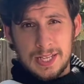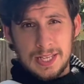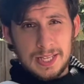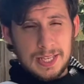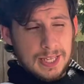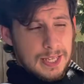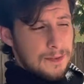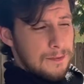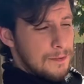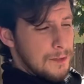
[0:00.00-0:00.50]

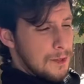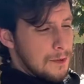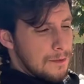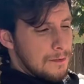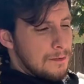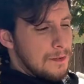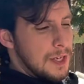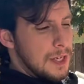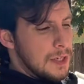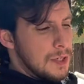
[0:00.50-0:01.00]
if your
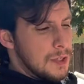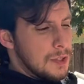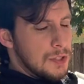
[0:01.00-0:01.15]
finger